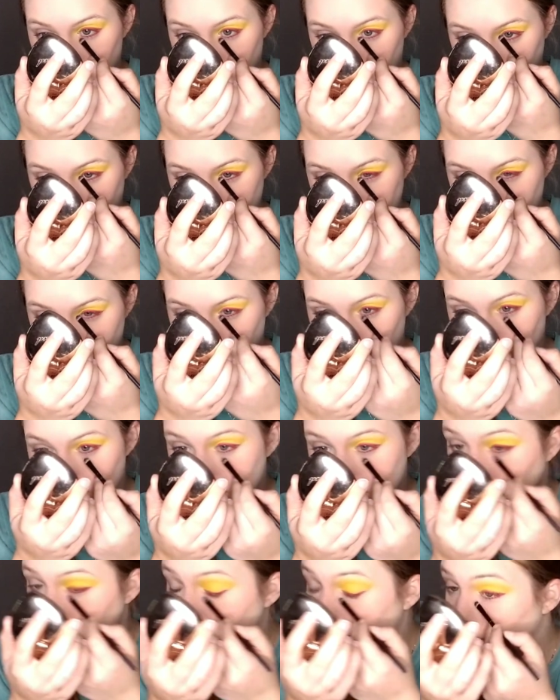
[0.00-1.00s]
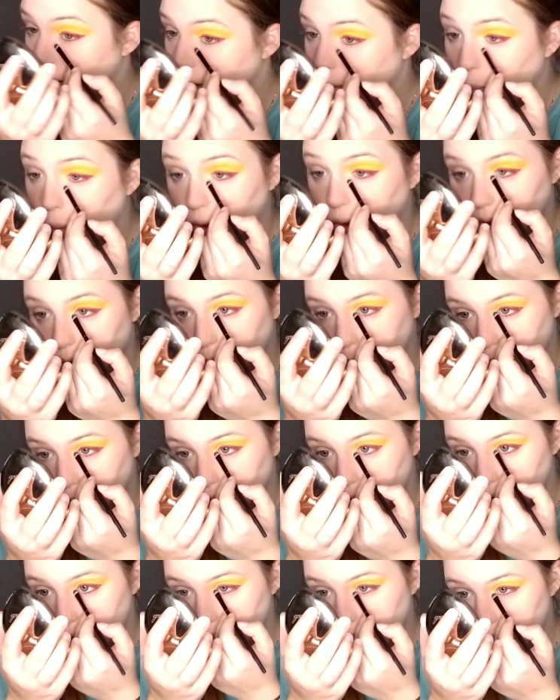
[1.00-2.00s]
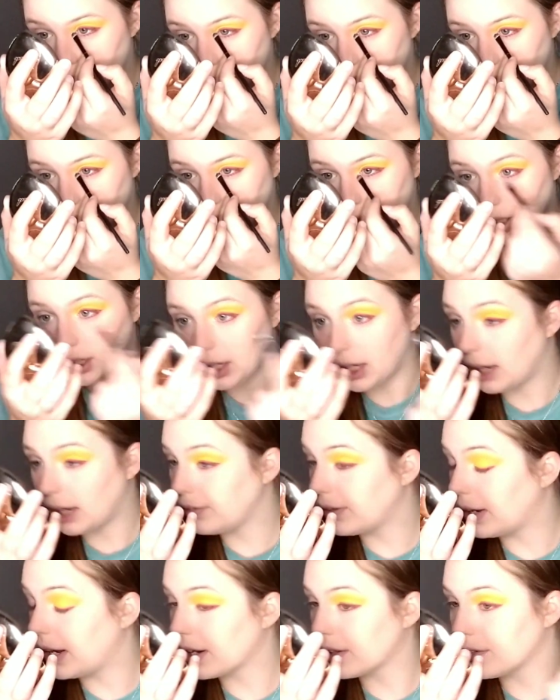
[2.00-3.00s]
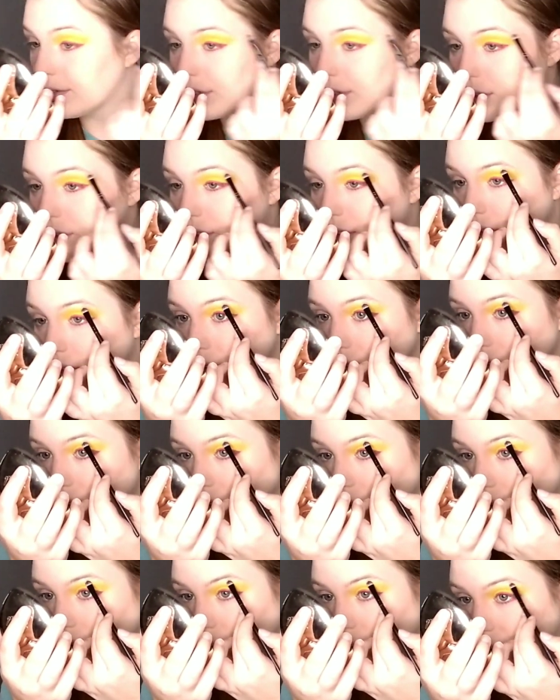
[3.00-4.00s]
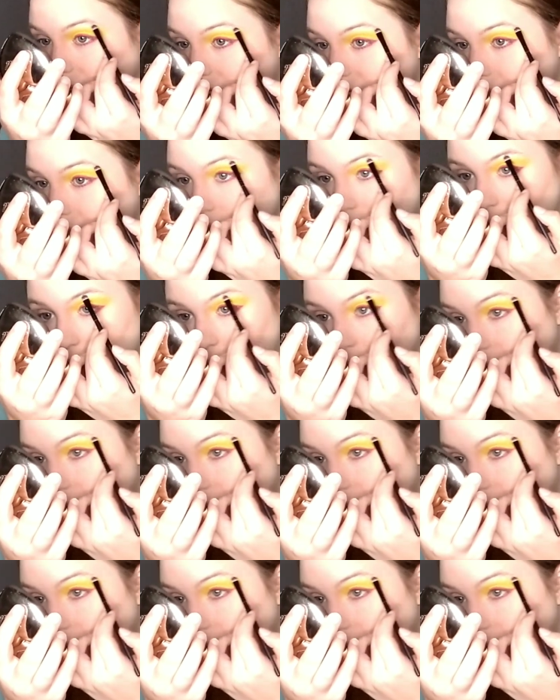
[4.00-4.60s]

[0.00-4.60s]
I don't really support this company anymore, but I've had it since like 2017.